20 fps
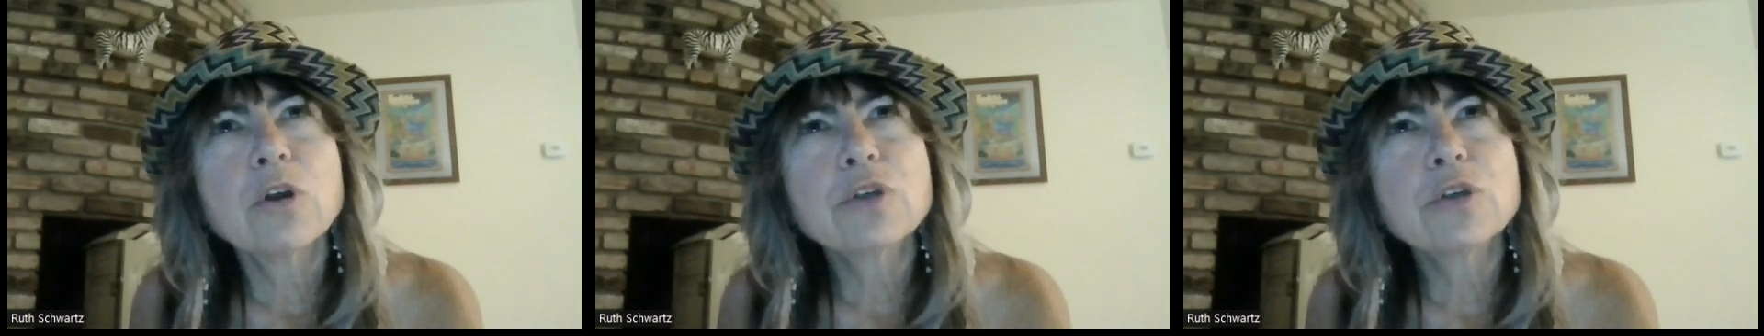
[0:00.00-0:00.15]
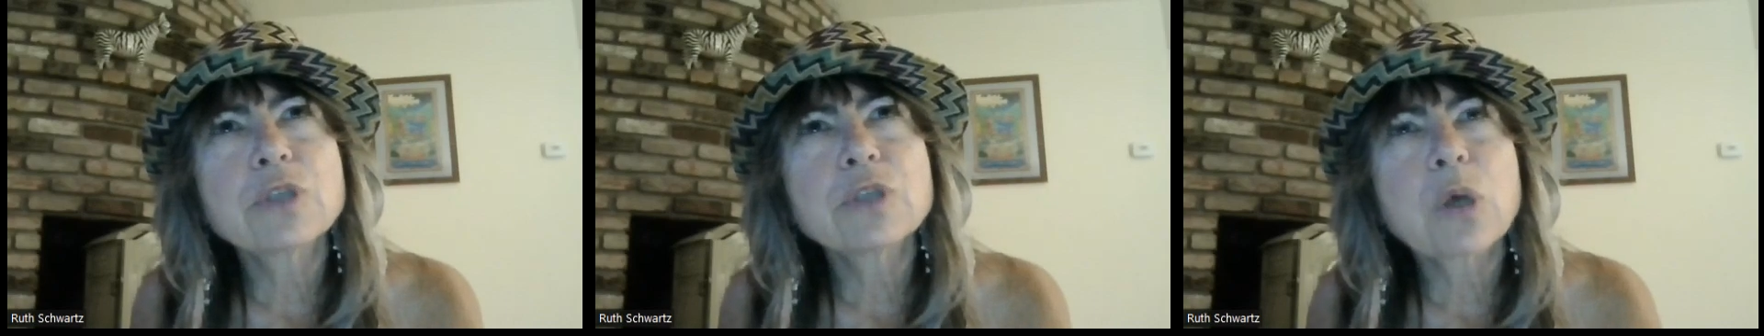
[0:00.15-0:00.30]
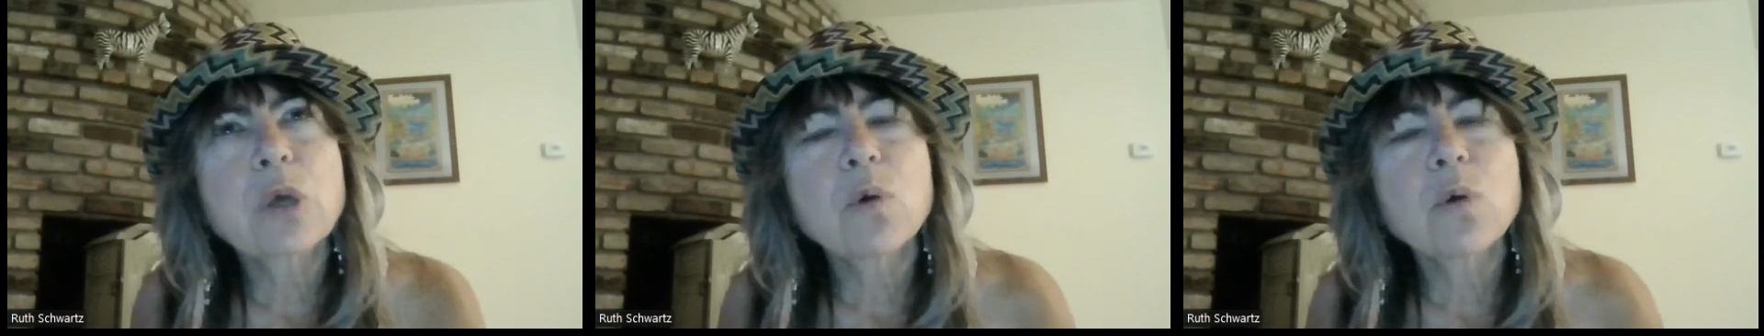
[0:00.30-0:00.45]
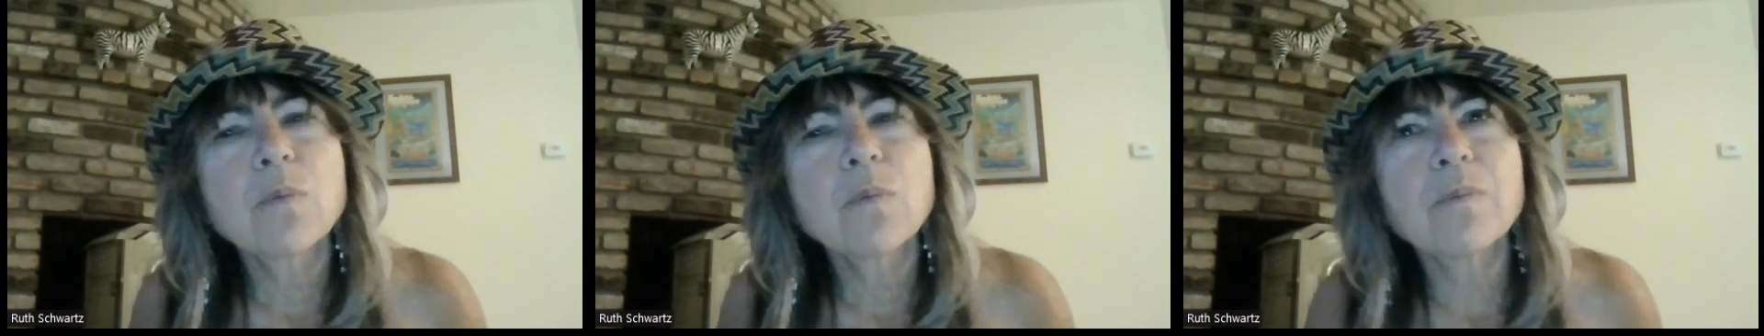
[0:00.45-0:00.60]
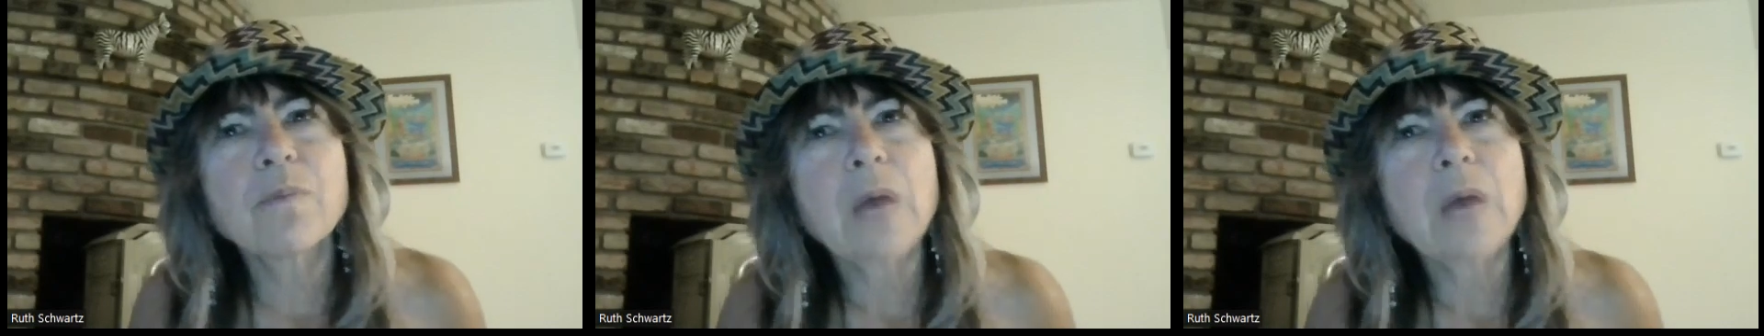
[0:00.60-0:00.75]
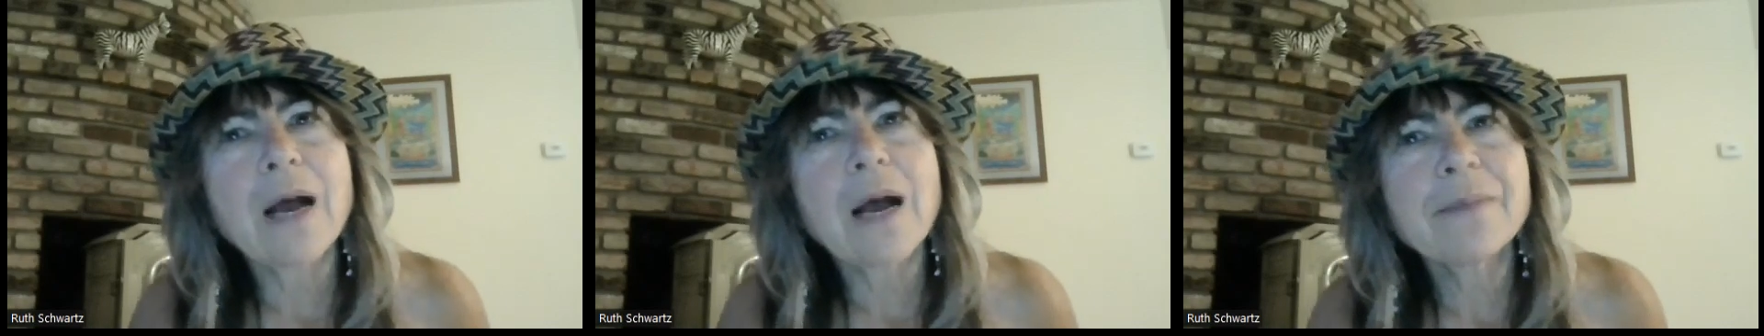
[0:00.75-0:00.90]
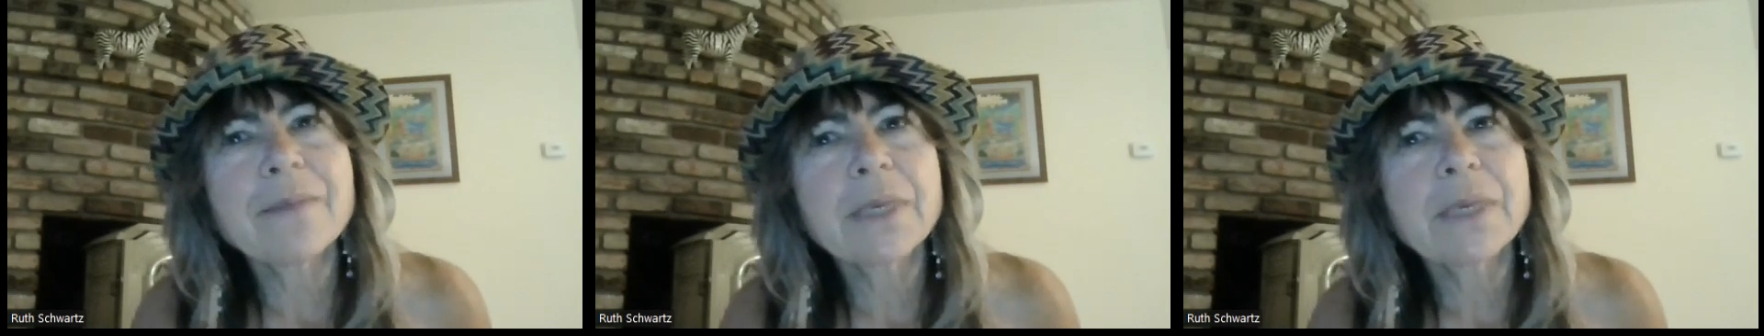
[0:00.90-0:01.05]
So
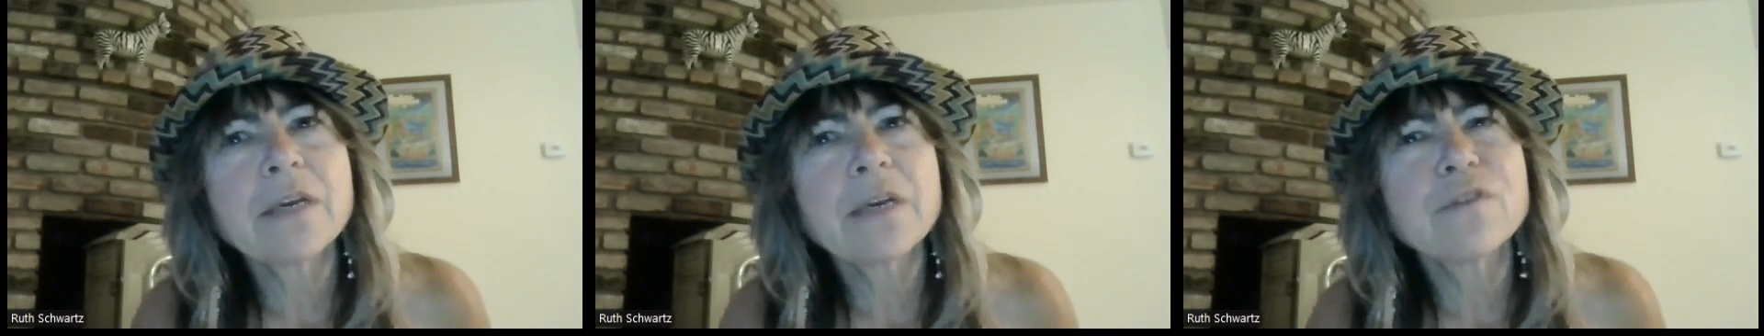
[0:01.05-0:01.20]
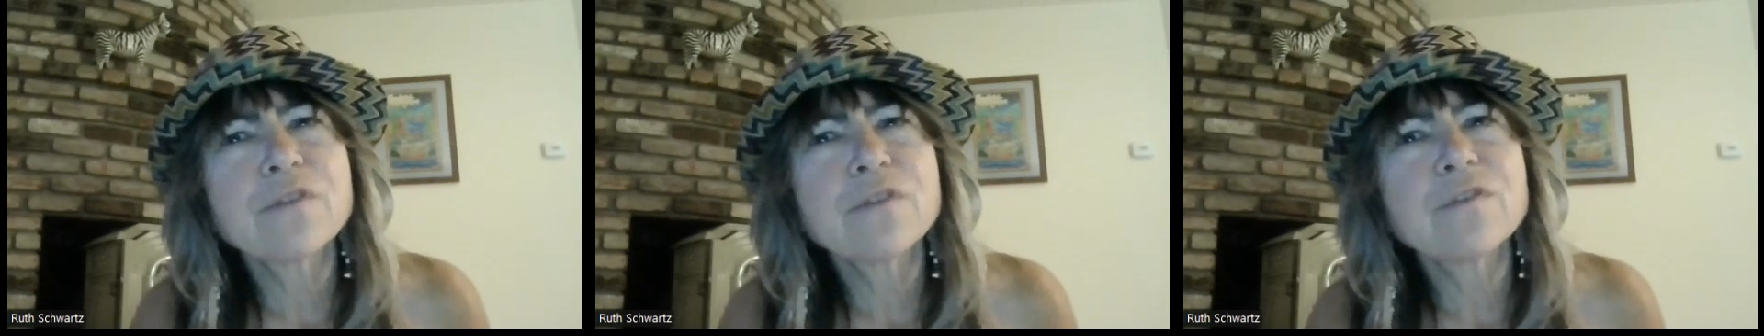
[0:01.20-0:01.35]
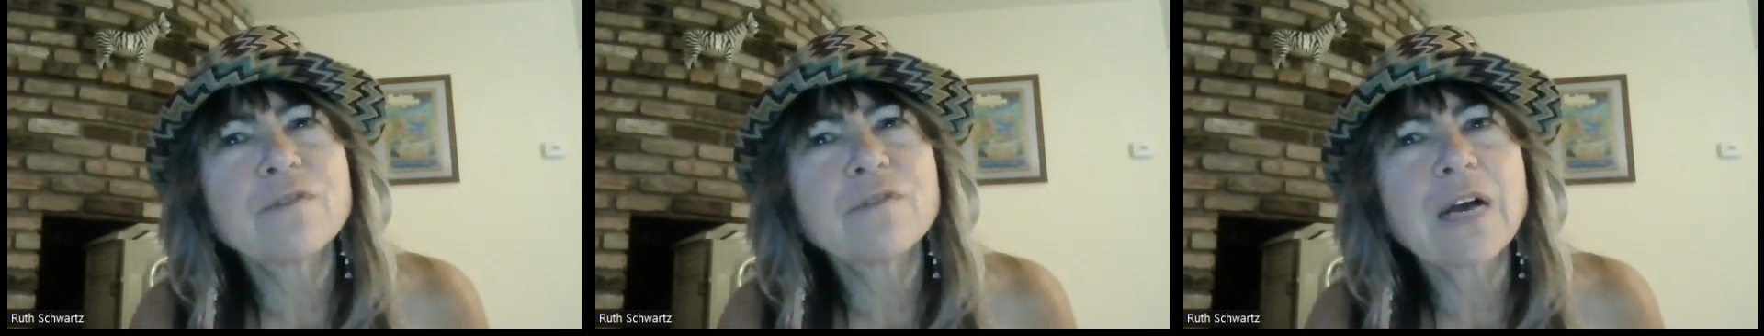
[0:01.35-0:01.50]
I'm going to